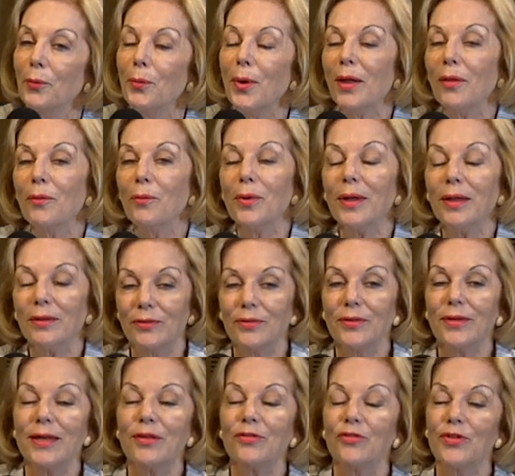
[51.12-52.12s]
Well,
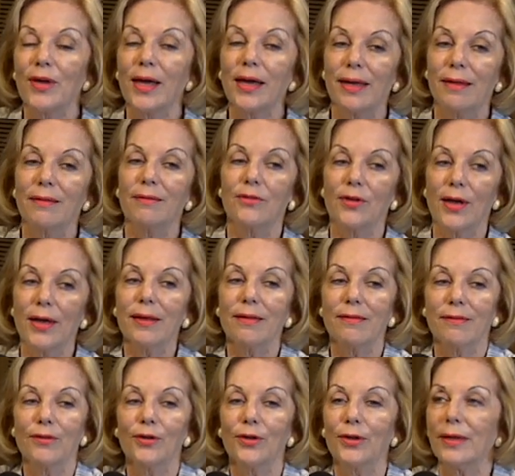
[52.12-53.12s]
yes, Jack
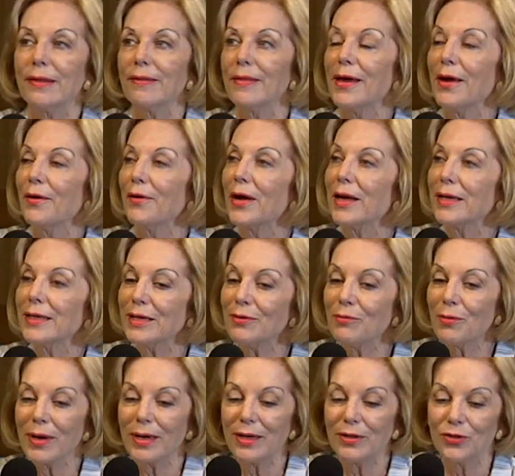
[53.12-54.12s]
is certainly there, and I
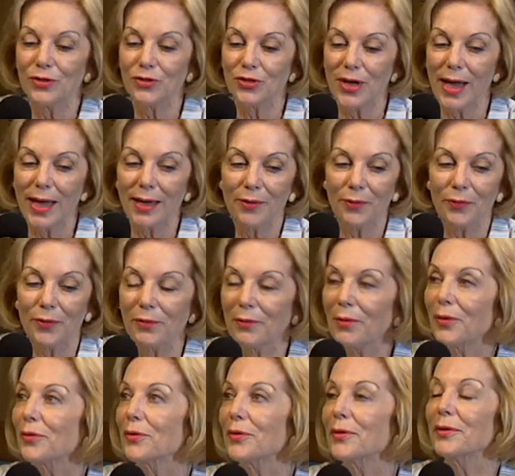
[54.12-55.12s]
did run into Jack at
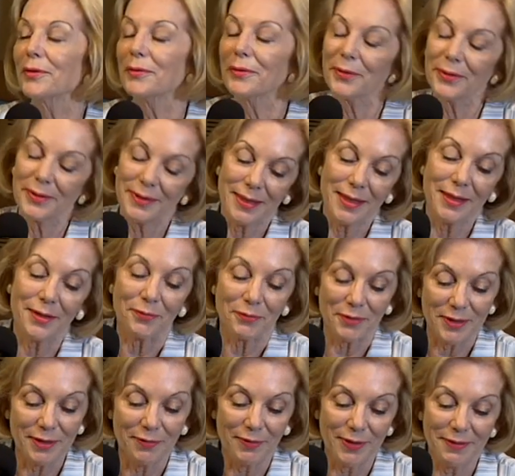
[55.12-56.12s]
a
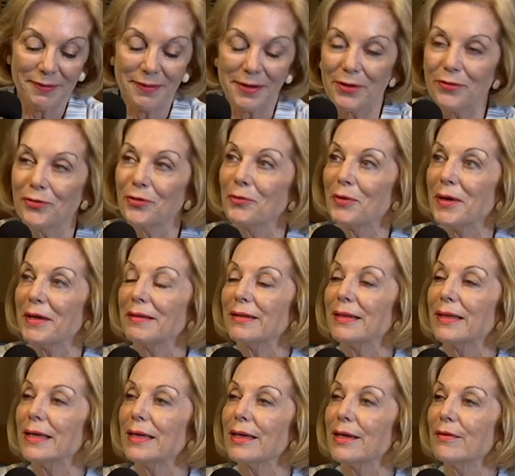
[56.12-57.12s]
TV station
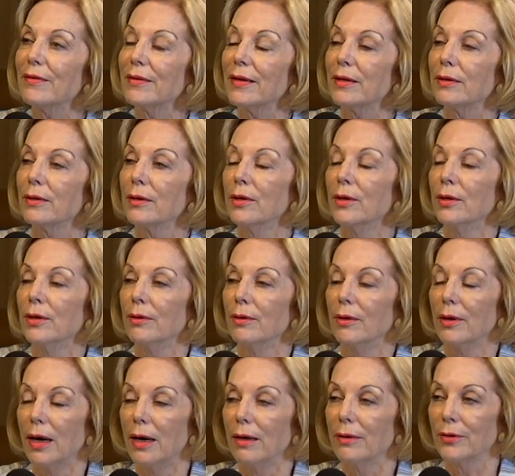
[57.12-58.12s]
recently, and he said,
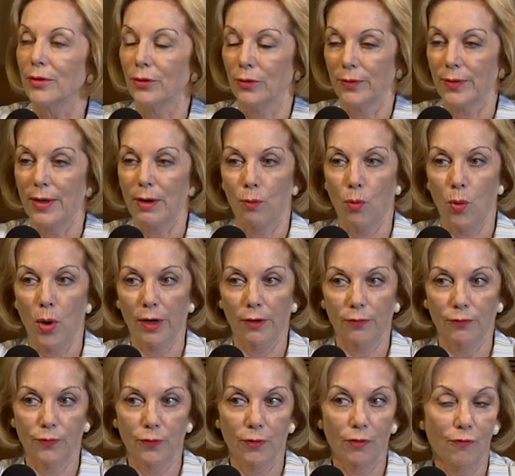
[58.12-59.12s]
that
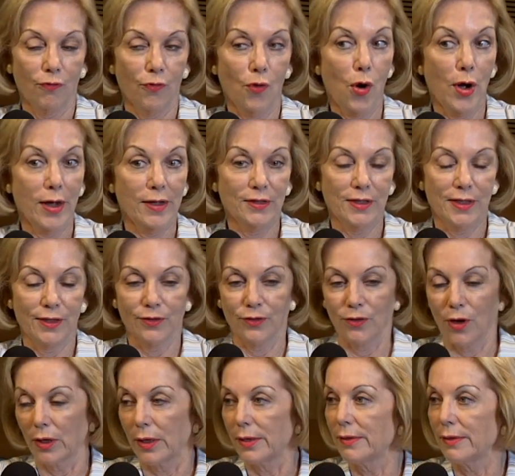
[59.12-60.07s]
wonderful voice he's got.